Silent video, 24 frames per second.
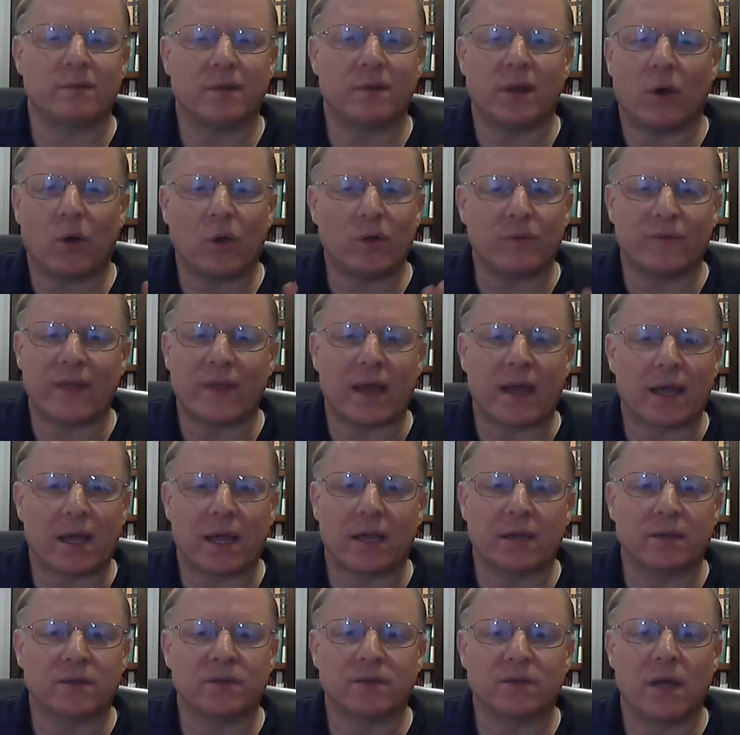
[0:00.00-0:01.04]
all of that kind
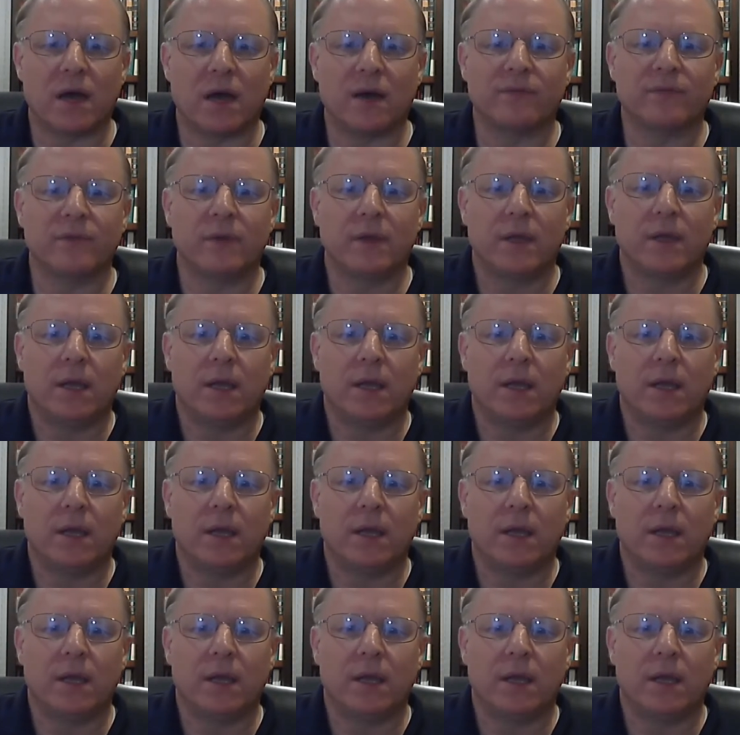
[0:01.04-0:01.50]
of stuff